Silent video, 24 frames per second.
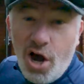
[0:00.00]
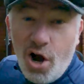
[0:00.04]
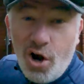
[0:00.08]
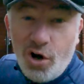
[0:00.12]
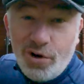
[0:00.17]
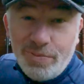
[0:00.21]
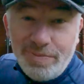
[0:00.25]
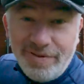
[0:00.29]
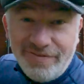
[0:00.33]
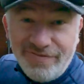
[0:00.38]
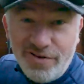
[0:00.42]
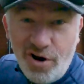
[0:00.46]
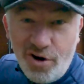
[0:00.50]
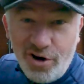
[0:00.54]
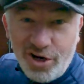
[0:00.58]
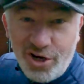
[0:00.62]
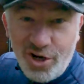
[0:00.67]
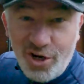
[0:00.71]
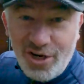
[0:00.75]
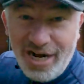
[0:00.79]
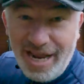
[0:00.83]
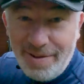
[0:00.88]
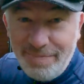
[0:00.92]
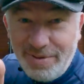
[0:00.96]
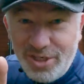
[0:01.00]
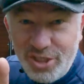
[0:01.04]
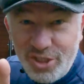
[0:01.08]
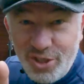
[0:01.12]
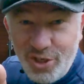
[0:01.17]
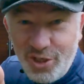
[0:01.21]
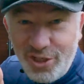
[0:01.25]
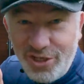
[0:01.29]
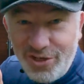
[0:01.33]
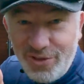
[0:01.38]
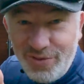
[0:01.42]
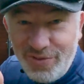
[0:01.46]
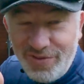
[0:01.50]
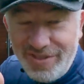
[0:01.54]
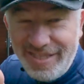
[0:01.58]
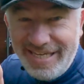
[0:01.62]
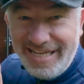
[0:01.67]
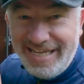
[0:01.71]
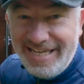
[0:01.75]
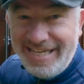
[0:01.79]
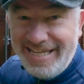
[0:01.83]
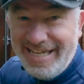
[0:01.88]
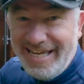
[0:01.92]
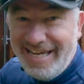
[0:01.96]
Oh, before I go, let me show you
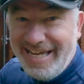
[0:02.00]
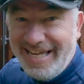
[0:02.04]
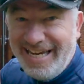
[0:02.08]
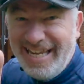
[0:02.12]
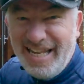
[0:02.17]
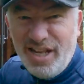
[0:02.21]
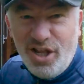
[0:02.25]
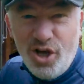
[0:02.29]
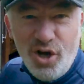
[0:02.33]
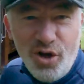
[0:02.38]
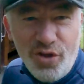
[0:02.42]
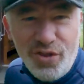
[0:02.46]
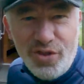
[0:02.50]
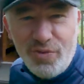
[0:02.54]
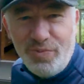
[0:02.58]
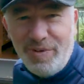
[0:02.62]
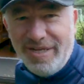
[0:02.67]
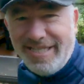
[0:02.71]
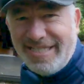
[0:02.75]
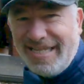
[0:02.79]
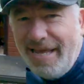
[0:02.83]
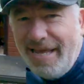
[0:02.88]
the little hut that we